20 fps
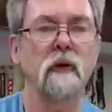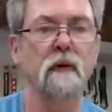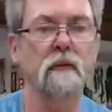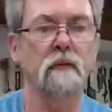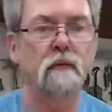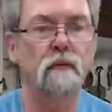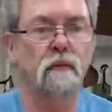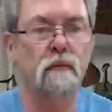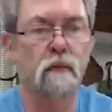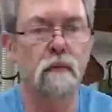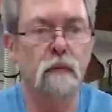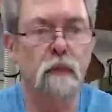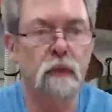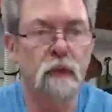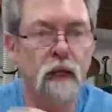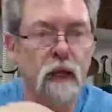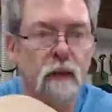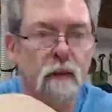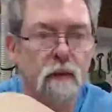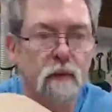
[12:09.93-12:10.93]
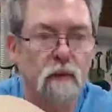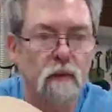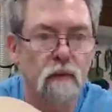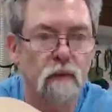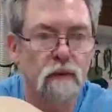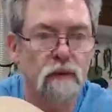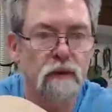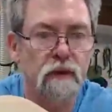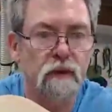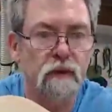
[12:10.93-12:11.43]
I'm again
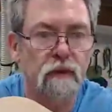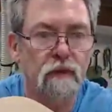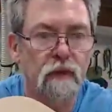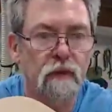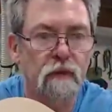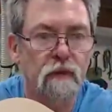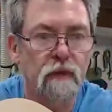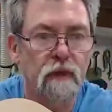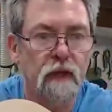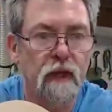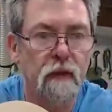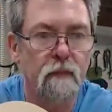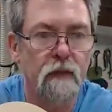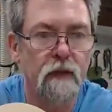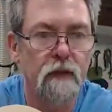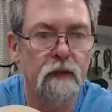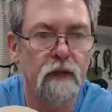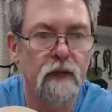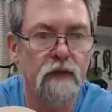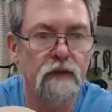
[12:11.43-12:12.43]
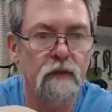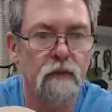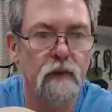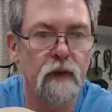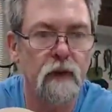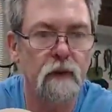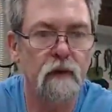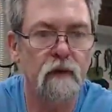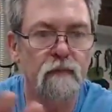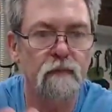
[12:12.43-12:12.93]
losing the thing with the camera here. There's a
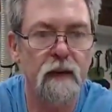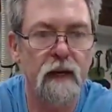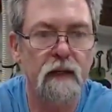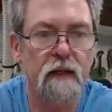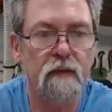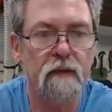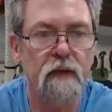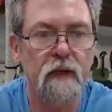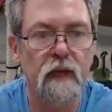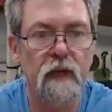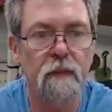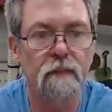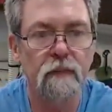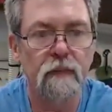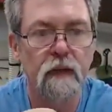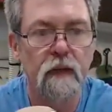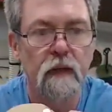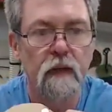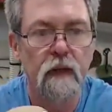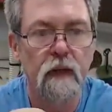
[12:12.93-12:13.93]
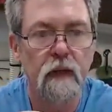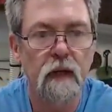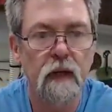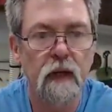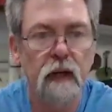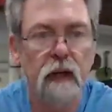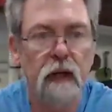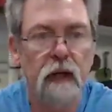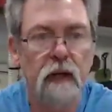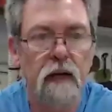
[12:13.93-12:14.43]
rare earth magnet there
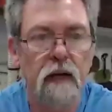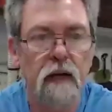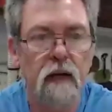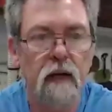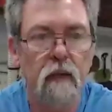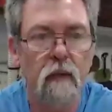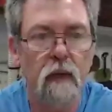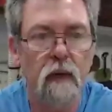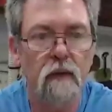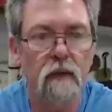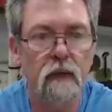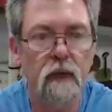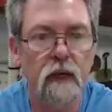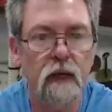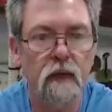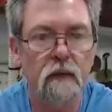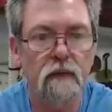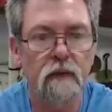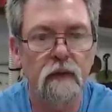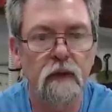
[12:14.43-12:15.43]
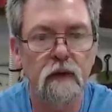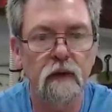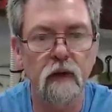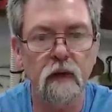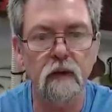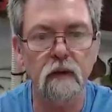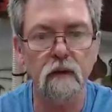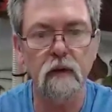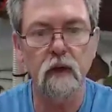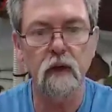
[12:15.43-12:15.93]
and another one there. They're
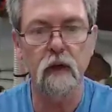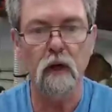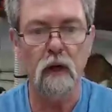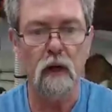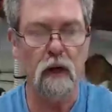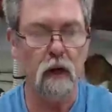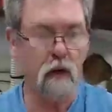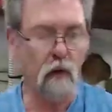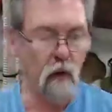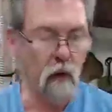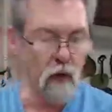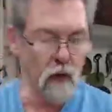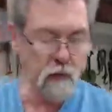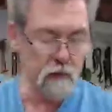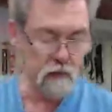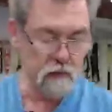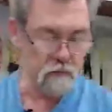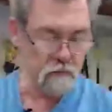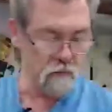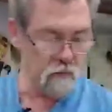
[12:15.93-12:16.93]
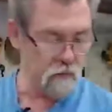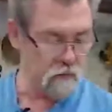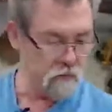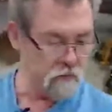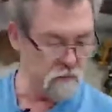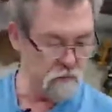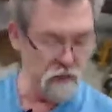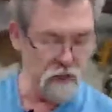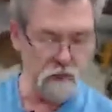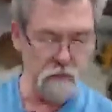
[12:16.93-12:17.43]
not a lot of
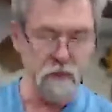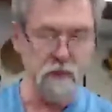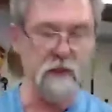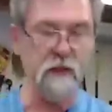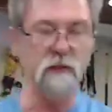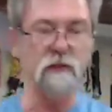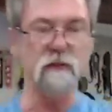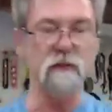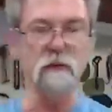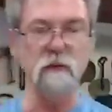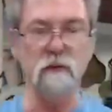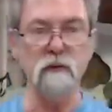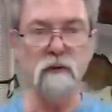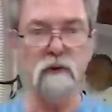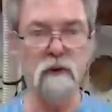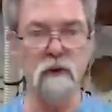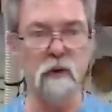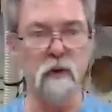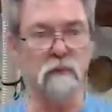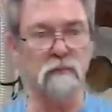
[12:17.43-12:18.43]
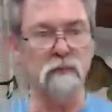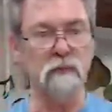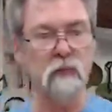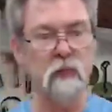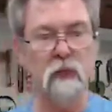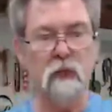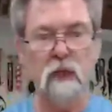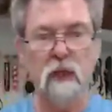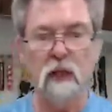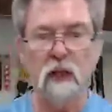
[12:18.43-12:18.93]
holding power, but they do the job.
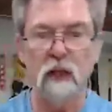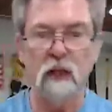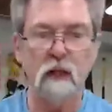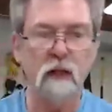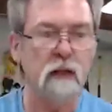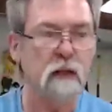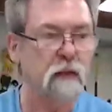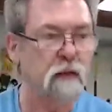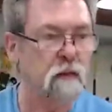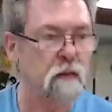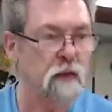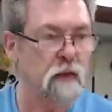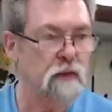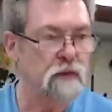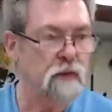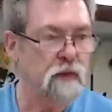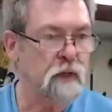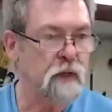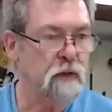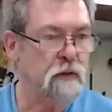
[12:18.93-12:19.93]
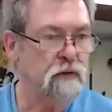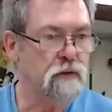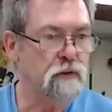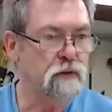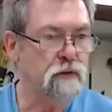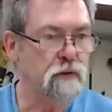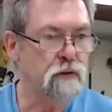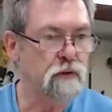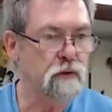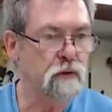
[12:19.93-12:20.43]
Let's go
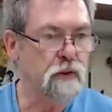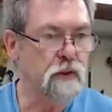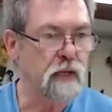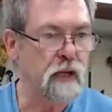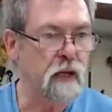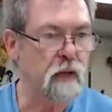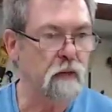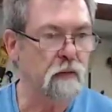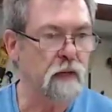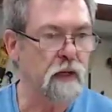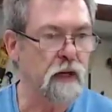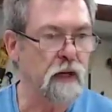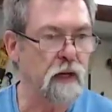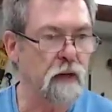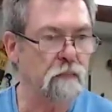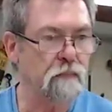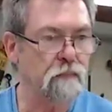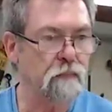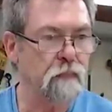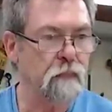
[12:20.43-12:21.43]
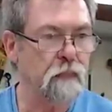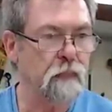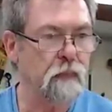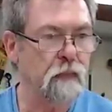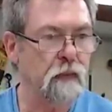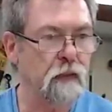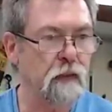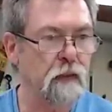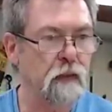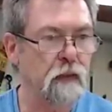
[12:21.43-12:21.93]
to Carl Cam
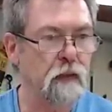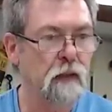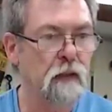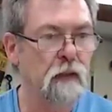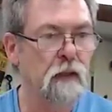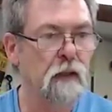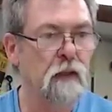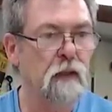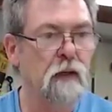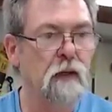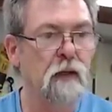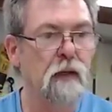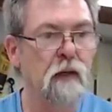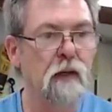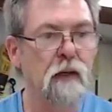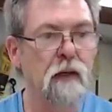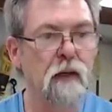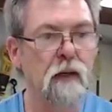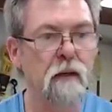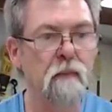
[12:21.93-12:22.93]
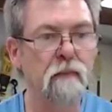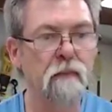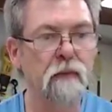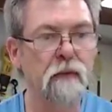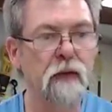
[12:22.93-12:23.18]
up